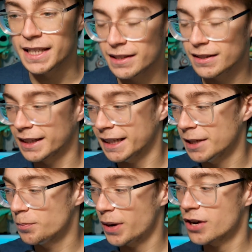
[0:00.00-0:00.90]
the like
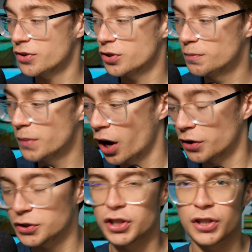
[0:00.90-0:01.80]
Imperial
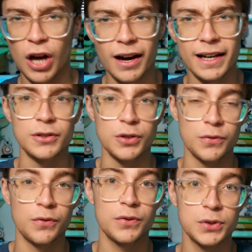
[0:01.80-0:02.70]
March kind
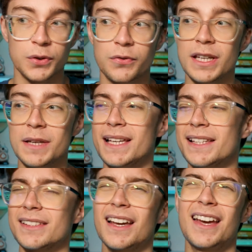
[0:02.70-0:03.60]
of sort of theme
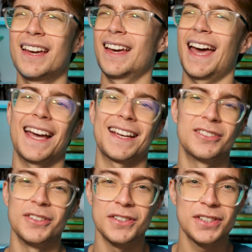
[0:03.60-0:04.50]
is
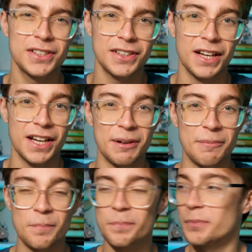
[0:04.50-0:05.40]
excellent.
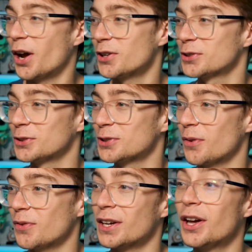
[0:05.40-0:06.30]
I just looked
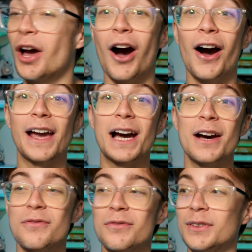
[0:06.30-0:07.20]
at my thing. I
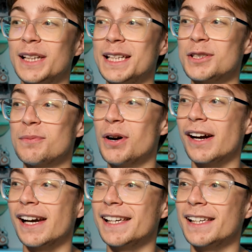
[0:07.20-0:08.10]
have lit
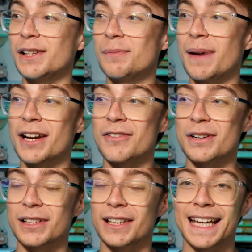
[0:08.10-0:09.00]
my
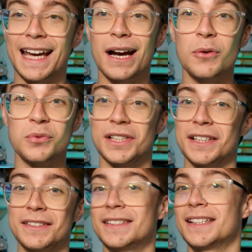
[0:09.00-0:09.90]
background like
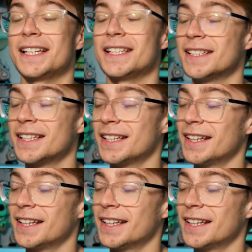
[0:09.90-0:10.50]
Hauser today,